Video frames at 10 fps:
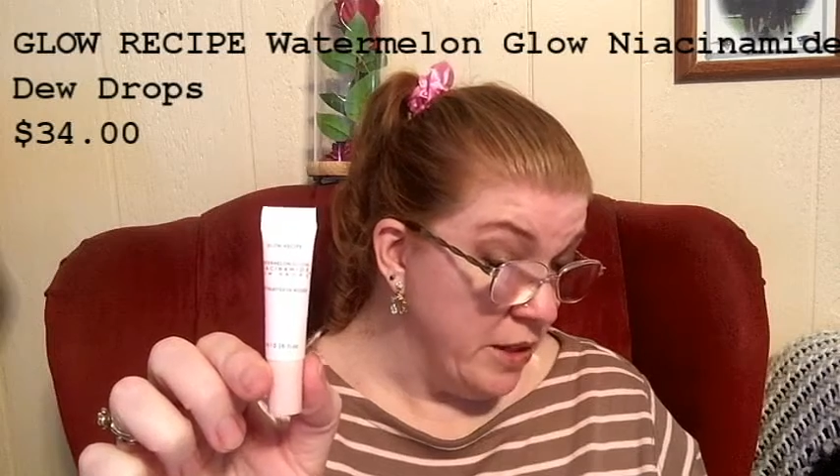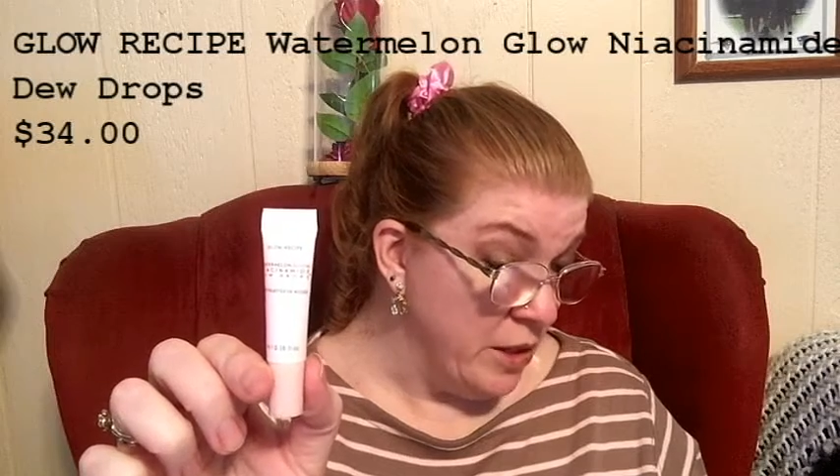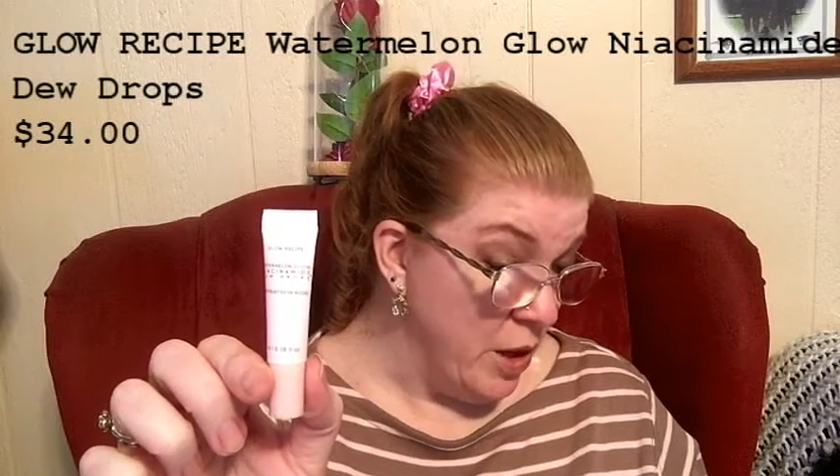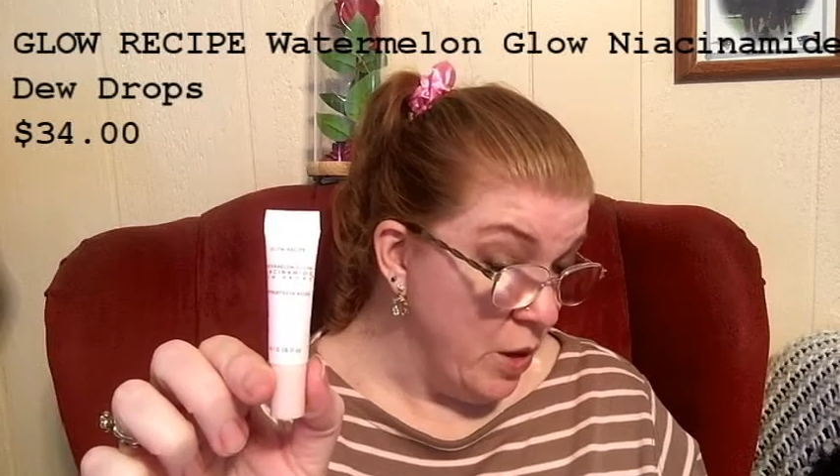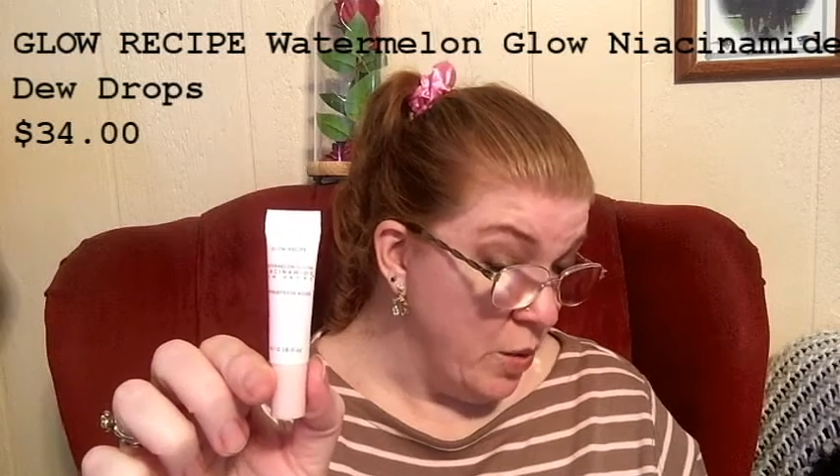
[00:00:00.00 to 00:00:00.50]

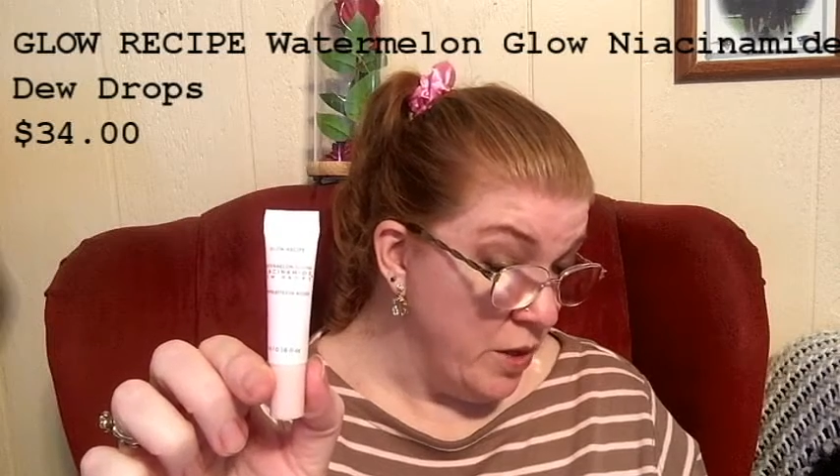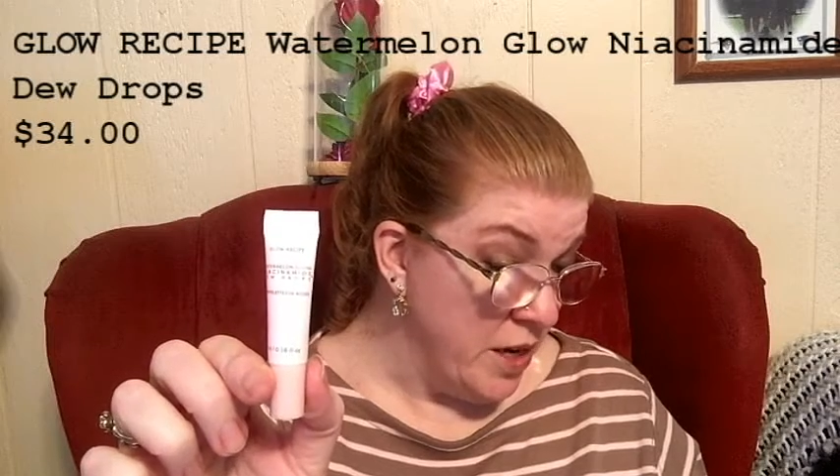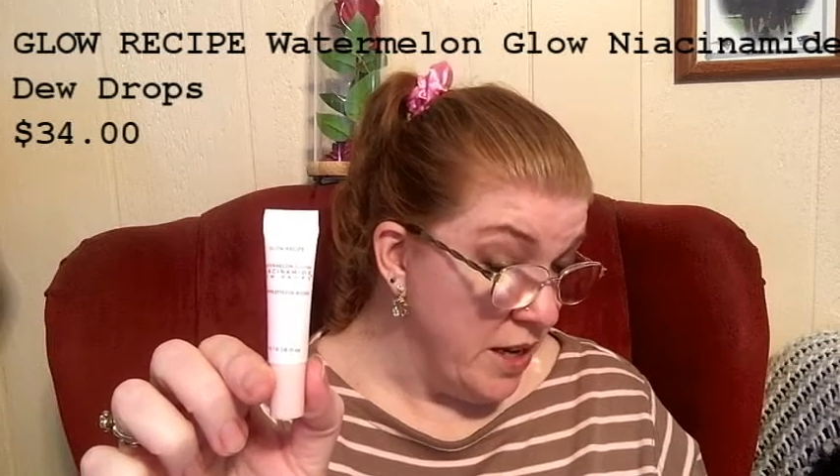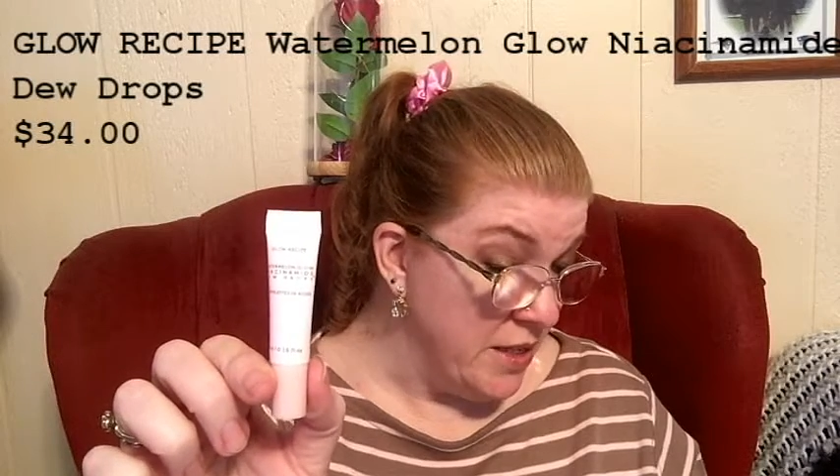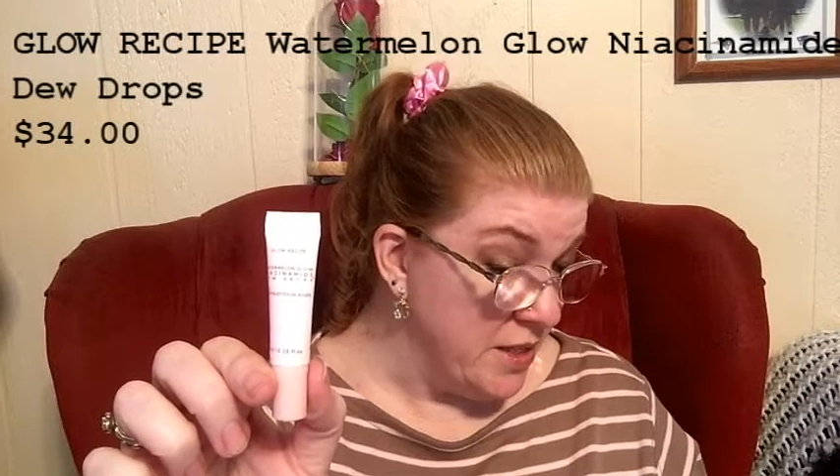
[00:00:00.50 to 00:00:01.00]
Glow
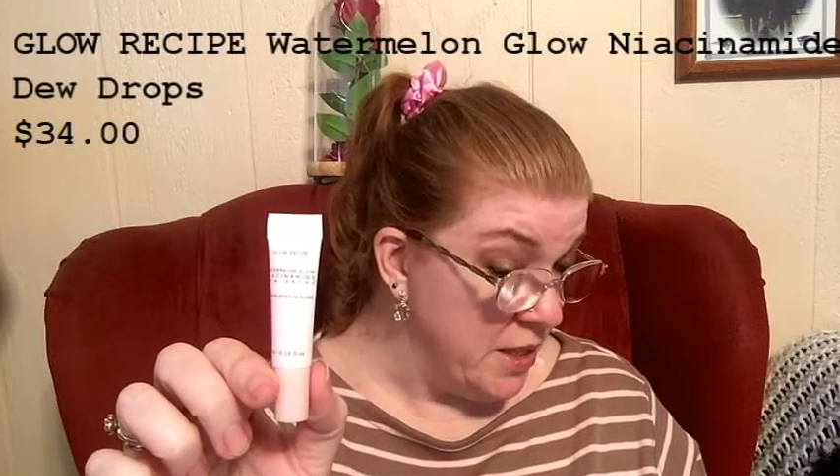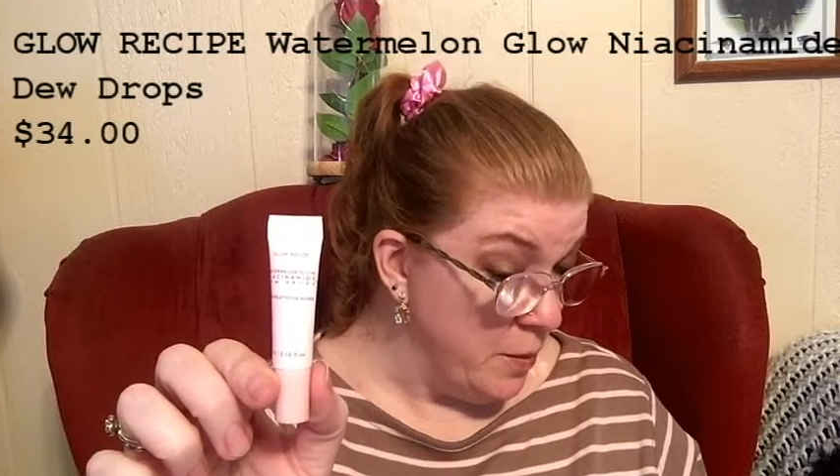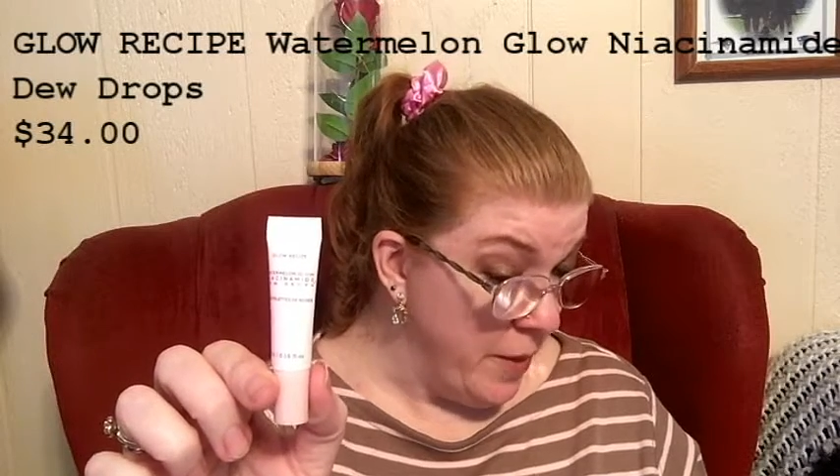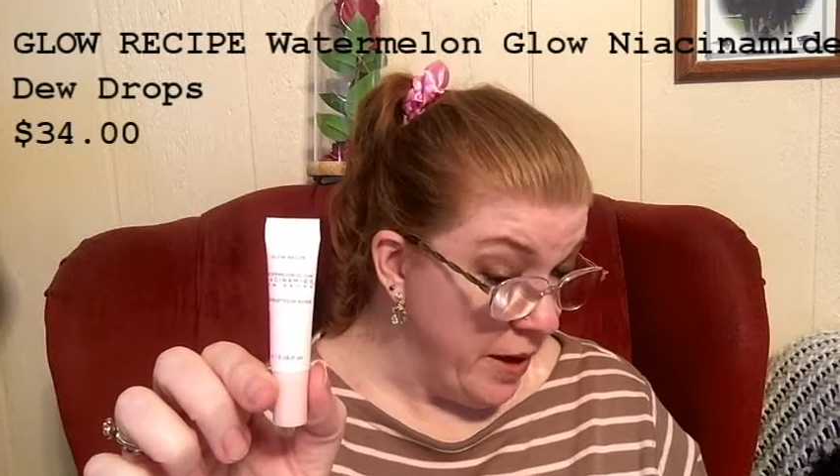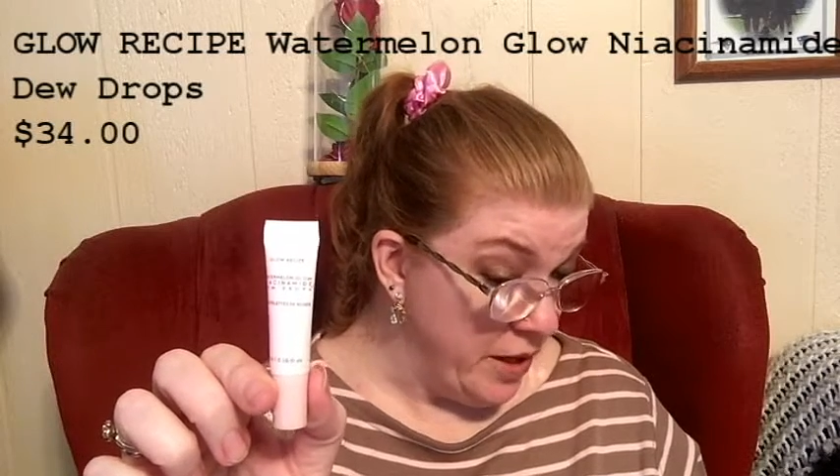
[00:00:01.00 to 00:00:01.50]

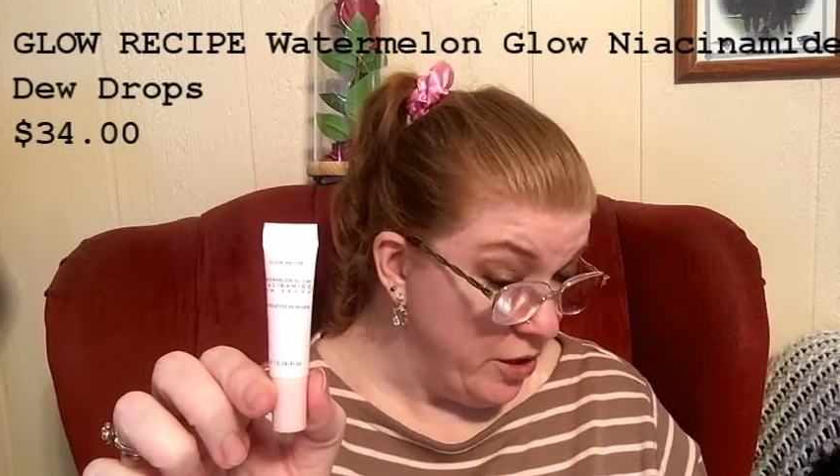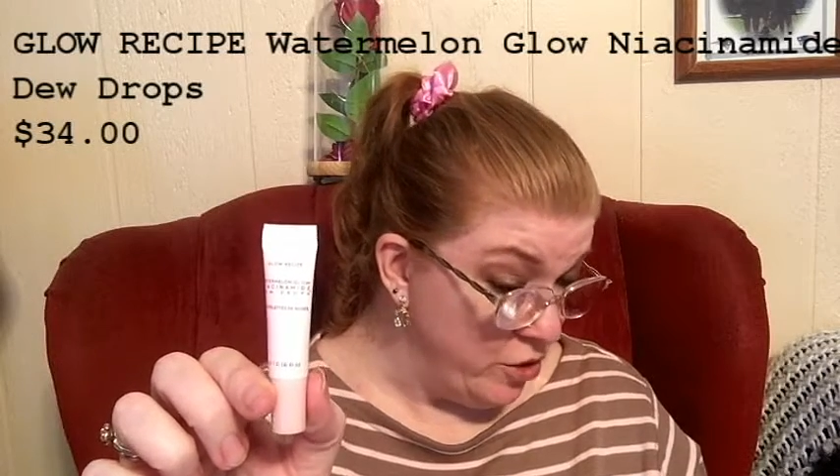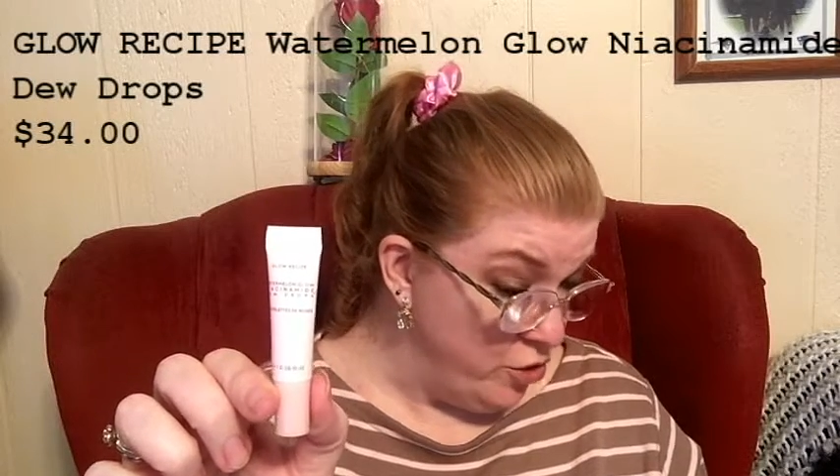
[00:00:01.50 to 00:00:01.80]
Niacinamide